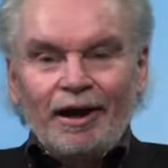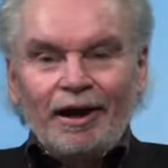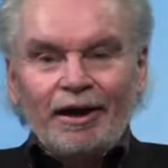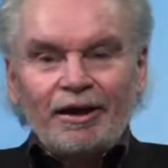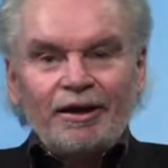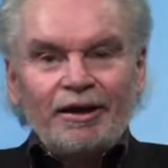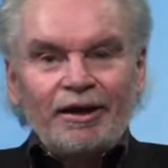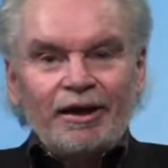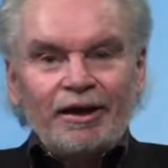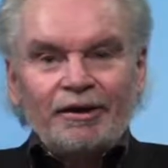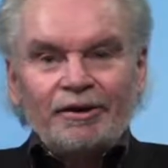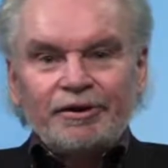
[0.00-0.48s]
I
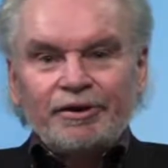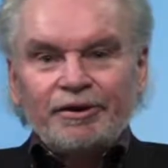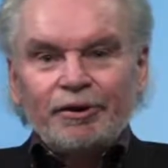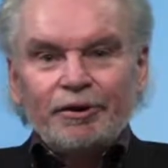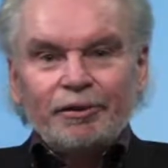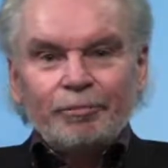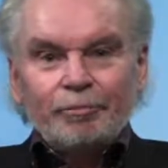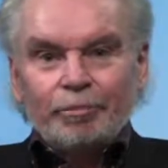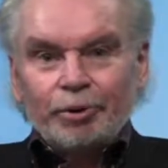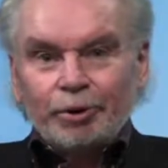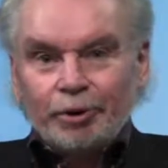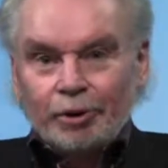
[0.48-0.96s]
can't
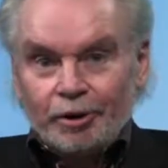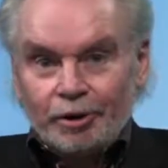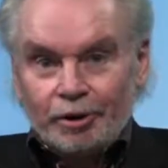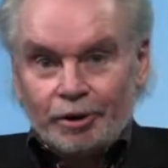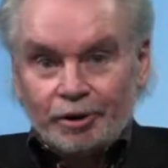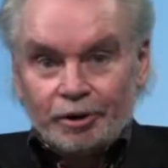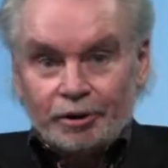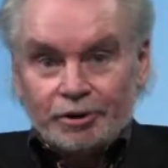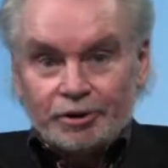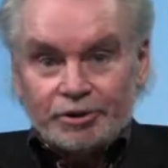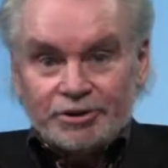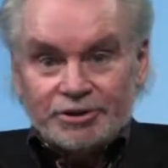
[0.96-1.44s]
hear
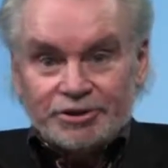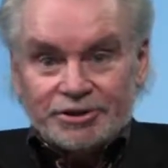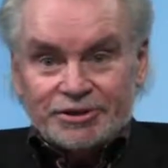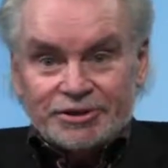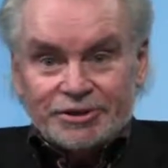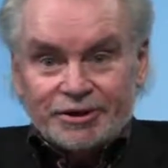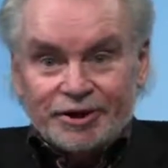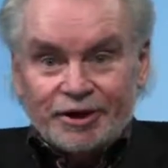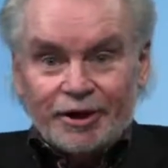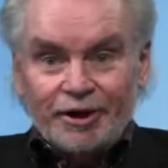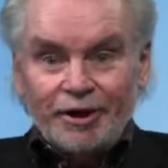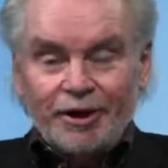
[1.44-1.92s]
birds.
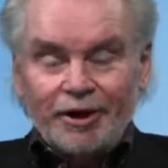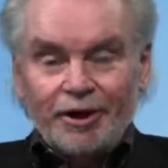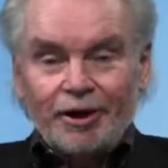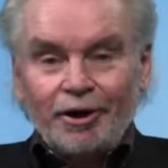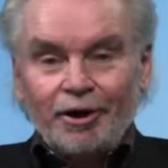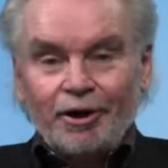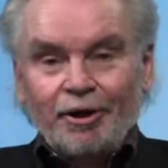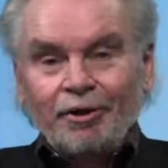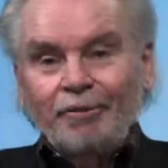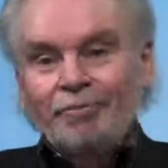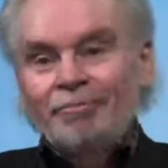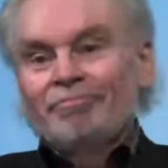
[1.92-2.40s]

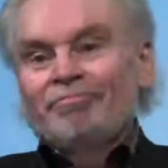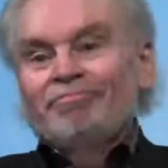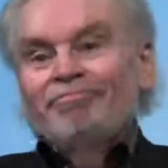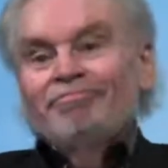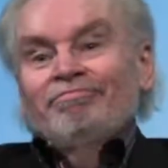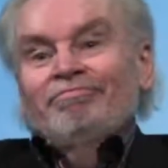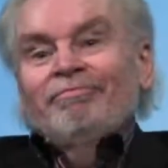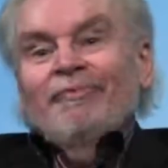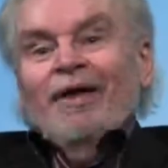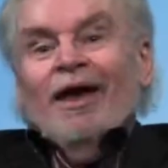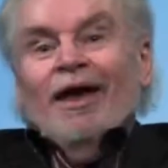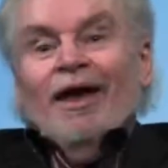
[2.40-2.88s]
Uh,
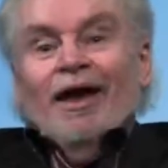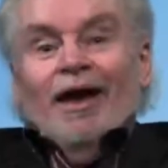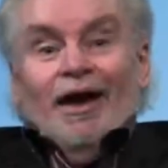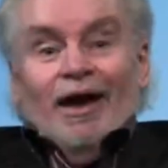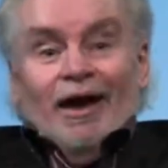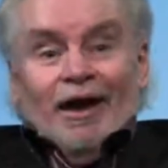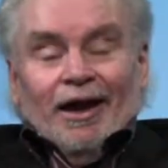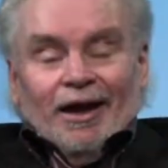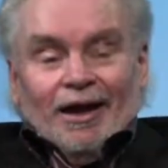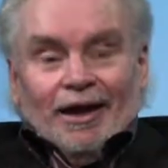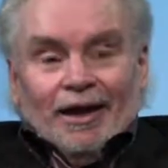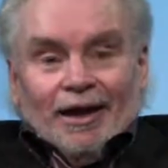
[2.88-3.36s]

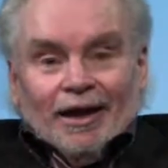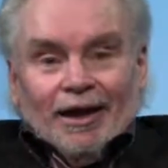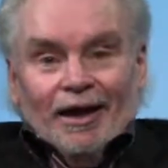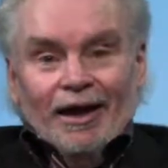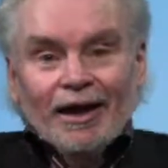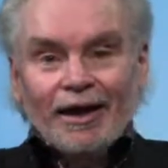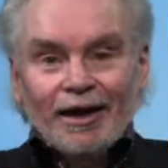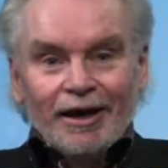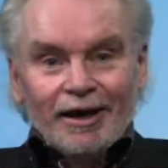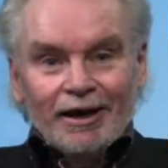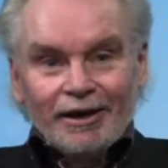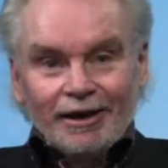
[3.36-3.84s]

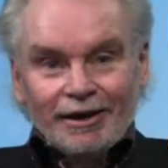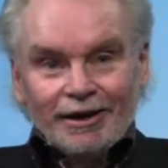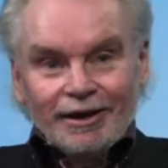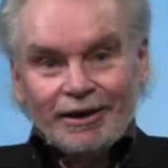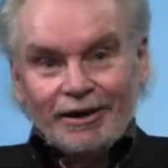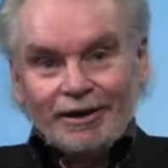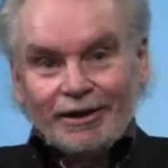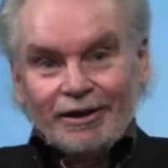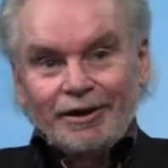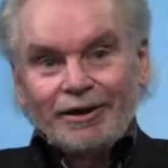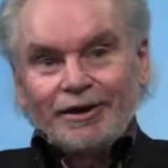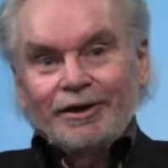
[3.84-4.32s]

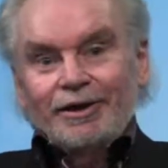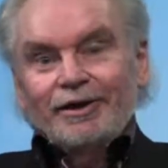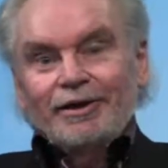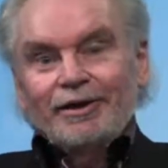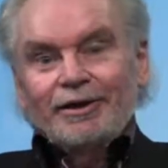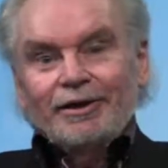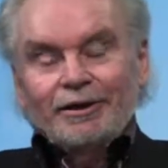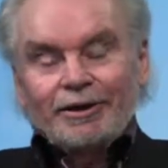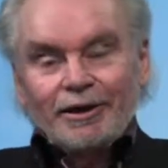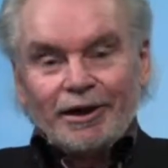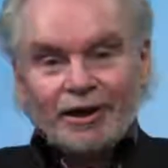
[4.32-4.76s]
and